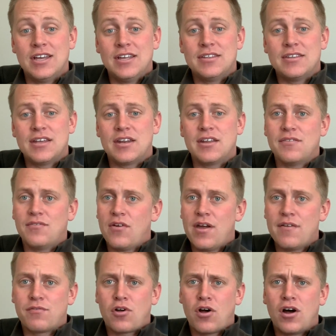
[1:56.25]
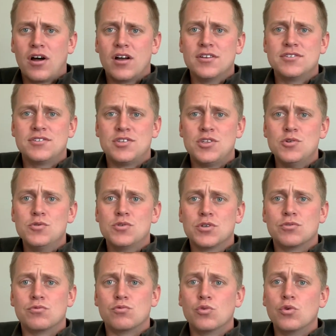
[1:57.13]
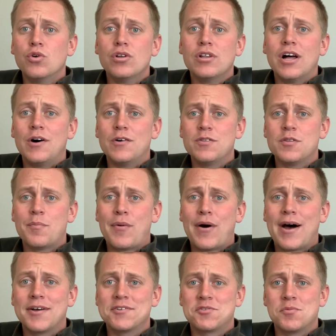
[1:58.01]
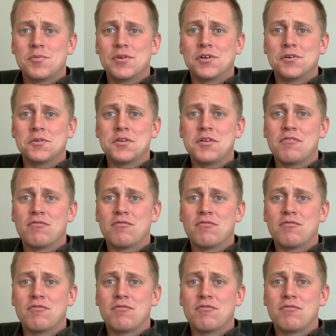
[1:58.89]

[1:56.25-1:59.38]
that have caused you to rule out the possibility of